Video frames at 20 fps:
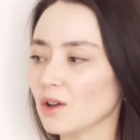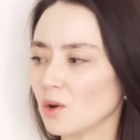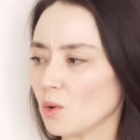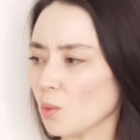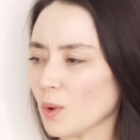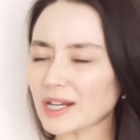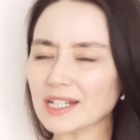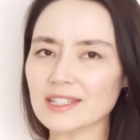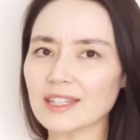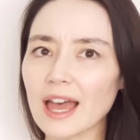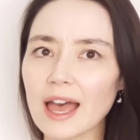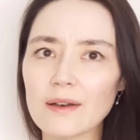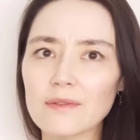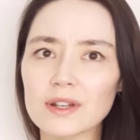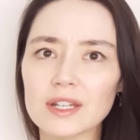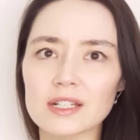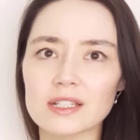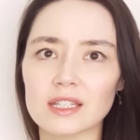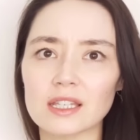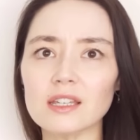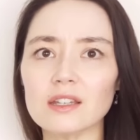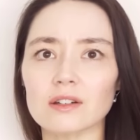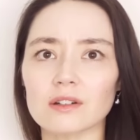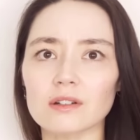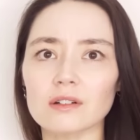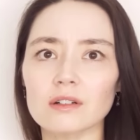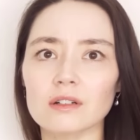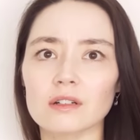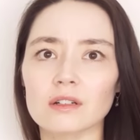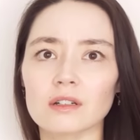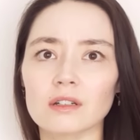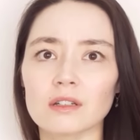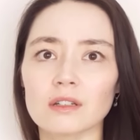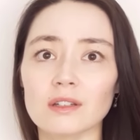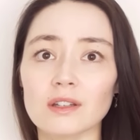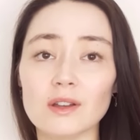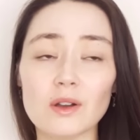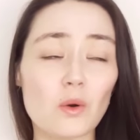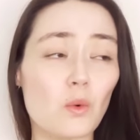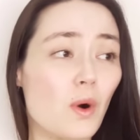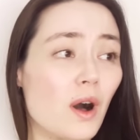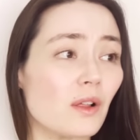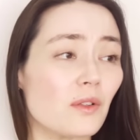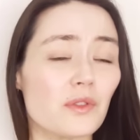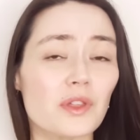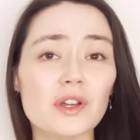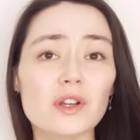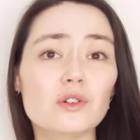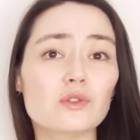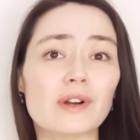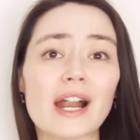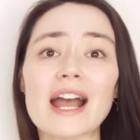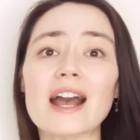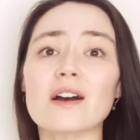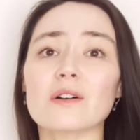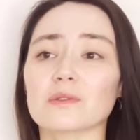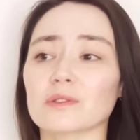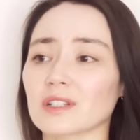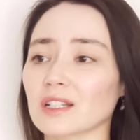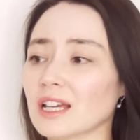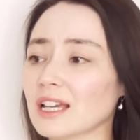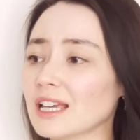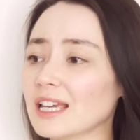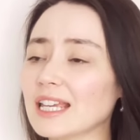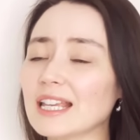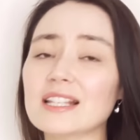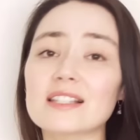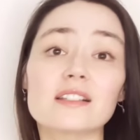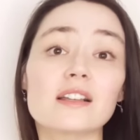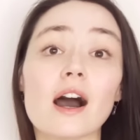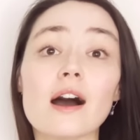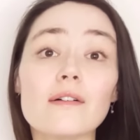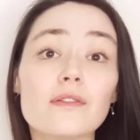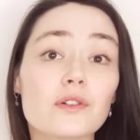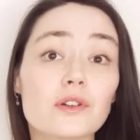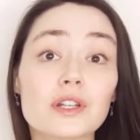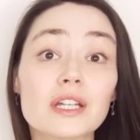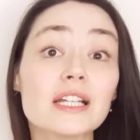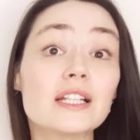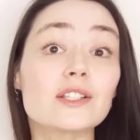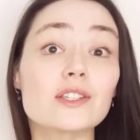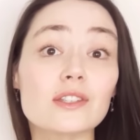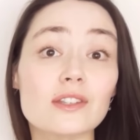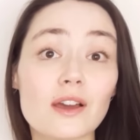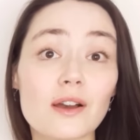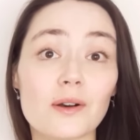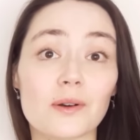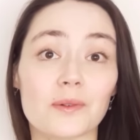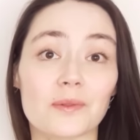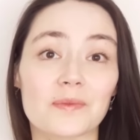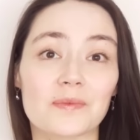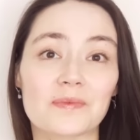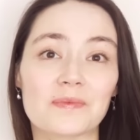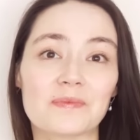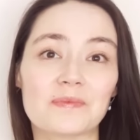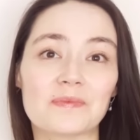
What's the evidence here? Well, the ground is covered in snow.